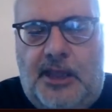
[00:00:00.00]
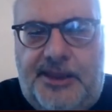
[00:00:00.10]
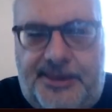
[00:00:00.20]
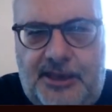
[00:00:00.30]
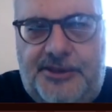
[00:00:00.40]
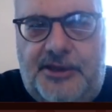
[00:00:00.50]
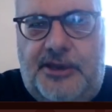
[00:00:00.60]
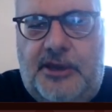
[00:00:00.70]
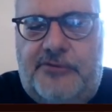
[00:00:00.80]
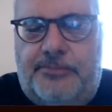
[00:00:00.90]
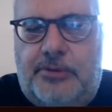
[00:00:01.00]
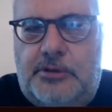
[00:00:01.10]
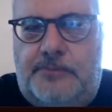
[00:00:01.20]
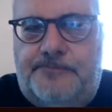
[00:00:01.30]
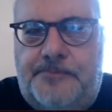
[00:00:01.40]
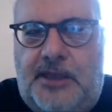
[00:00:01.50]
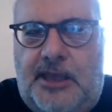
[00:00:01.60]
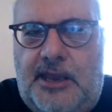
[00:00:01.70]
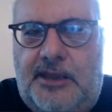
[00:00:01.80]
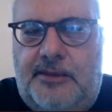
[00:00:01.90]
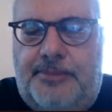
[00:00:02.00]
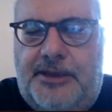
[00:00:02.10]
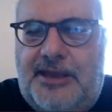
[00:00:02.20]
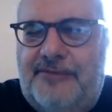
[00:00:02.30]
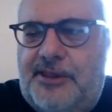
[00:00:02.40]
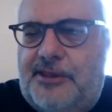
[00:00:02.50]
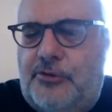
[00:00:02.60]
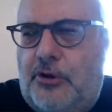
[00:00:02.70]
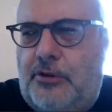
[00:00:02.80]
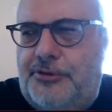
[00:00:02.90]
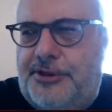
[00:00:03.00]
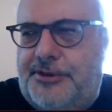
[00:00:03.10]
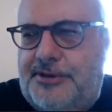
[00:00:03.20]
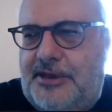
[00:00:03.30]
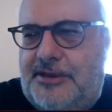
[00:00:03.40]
It's still the idea of the book, but I was told that